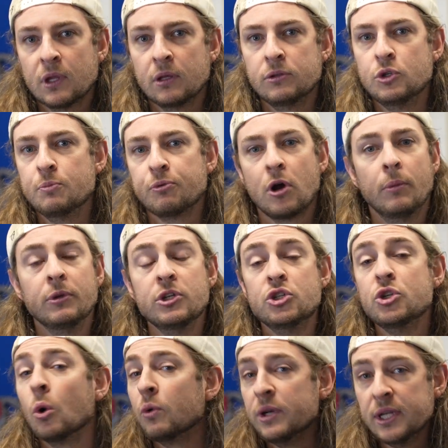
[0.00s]
you probably
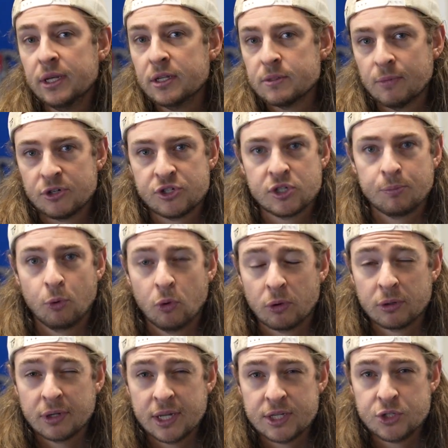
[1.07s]
don't need as much
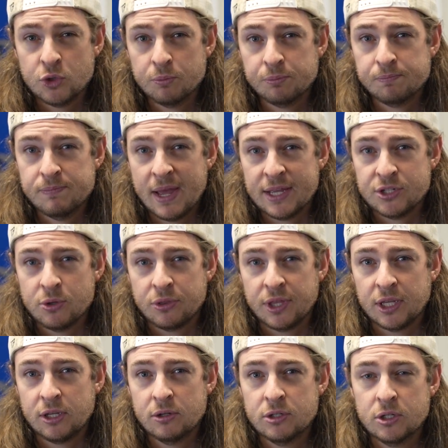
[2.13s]
support as you
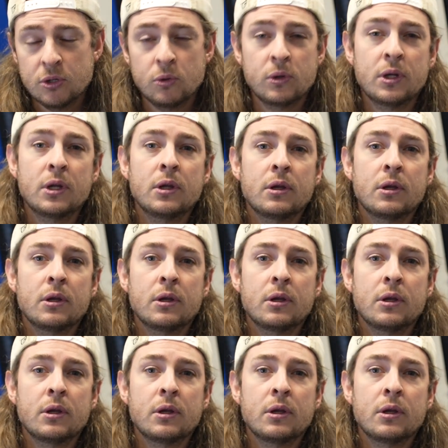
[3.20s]
think you do.